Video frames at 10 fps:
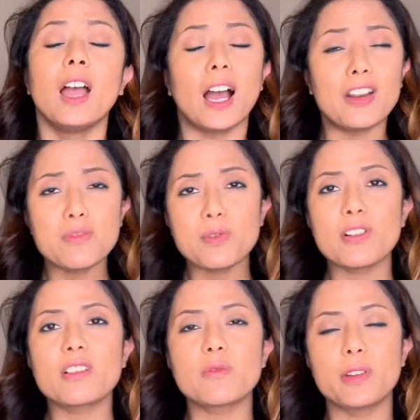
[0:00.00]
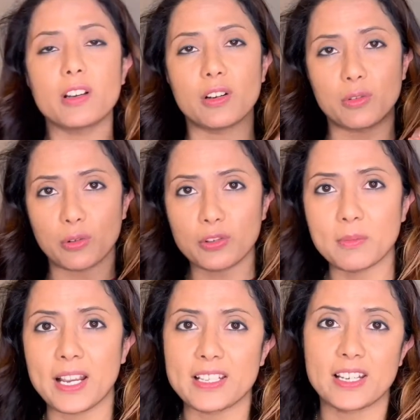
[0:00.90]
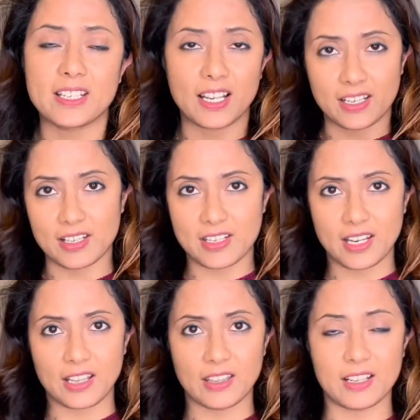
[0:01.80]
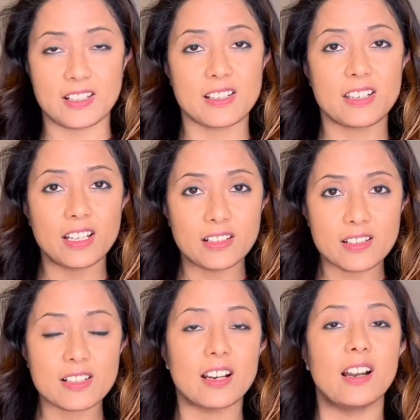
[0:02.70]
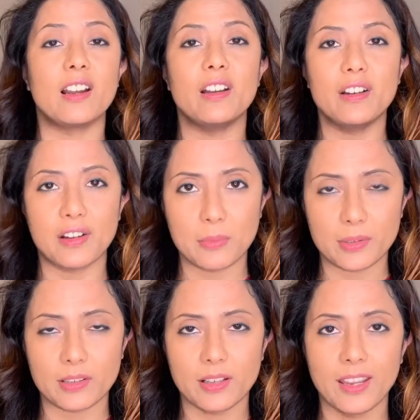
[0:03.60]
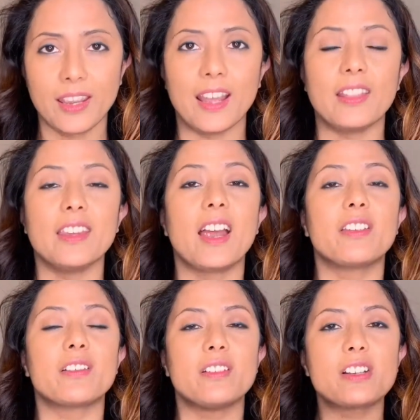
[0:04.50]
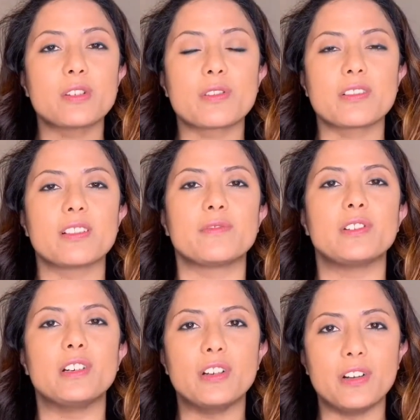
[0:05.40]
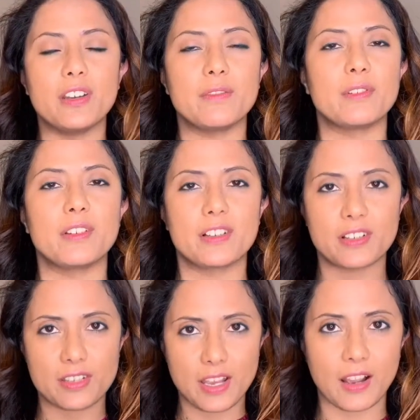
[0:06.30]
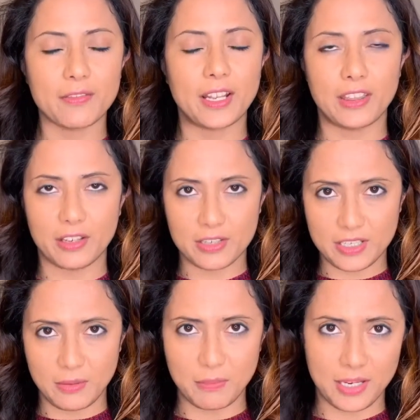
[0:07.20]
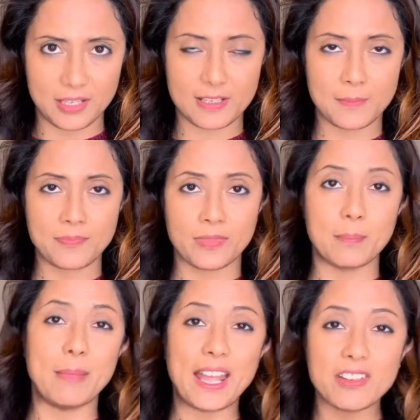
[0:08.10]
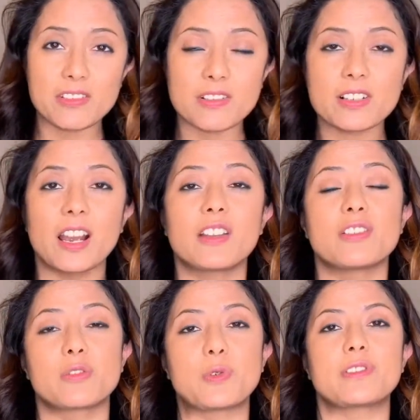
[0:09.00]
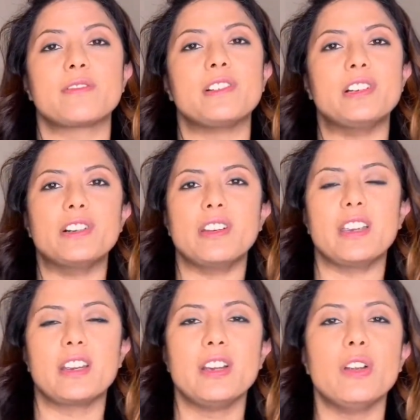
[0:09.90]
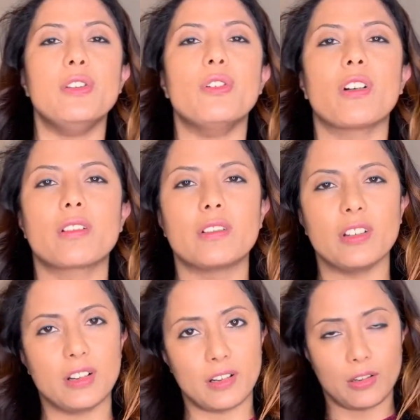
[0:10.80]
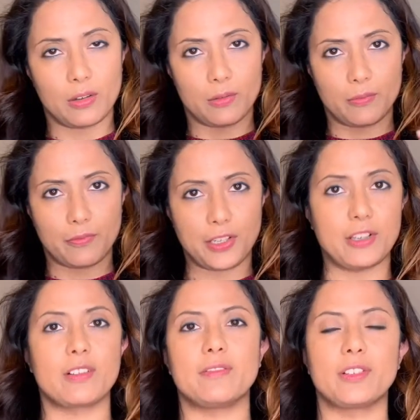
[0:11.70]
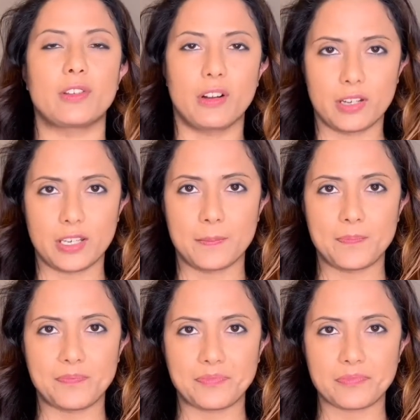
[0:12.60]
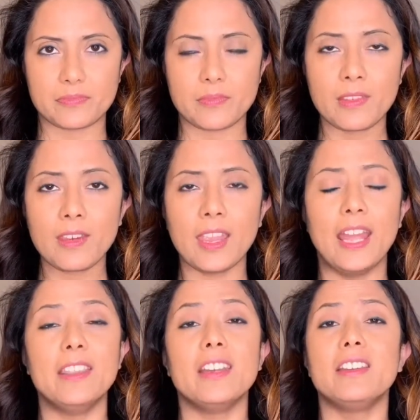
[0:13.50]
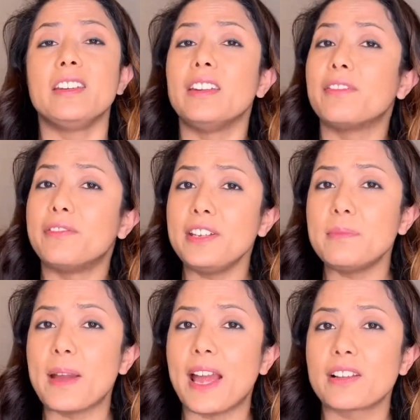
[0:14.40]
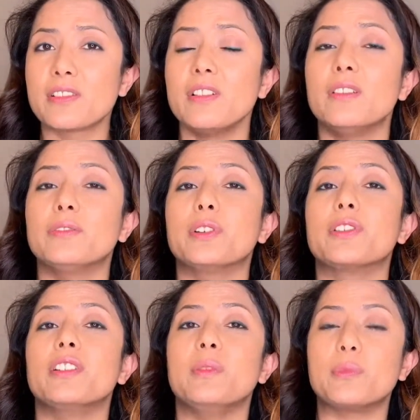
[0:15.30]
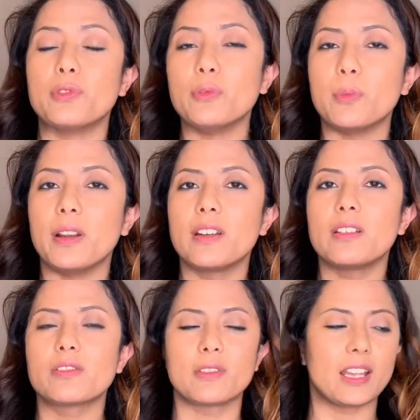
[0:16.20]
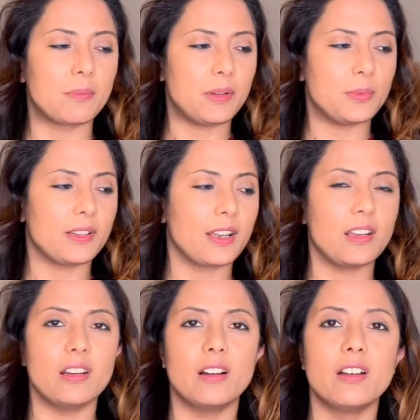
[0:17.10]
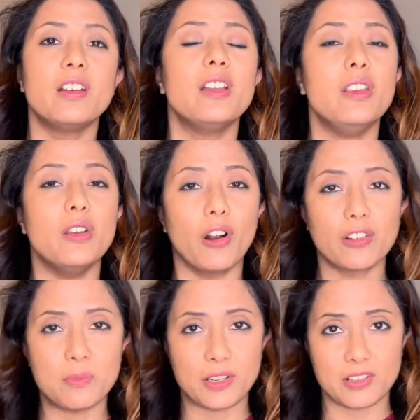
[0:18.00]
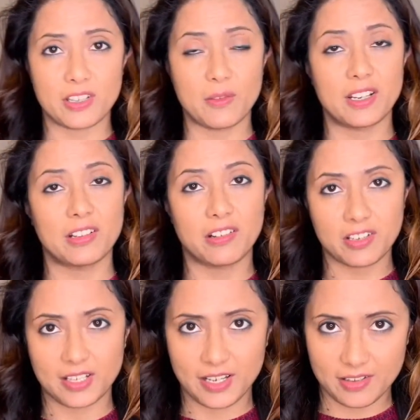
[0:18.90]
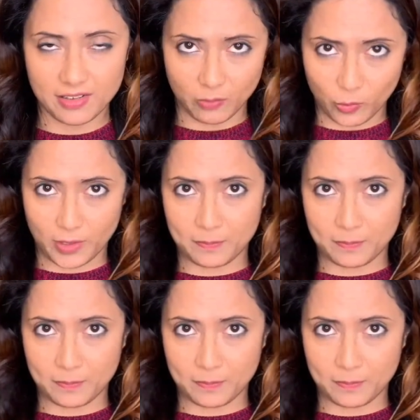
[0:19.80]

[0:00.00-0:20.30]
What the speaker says: Entrepreneurs with a growth mindset understand that skills are learnable and they are the resources for learning for their staff and their teammates. Managers are the source of learning, not the figure of authority. And they give feedbacks for the improvement so that people can learn, not because they want to criticize someone.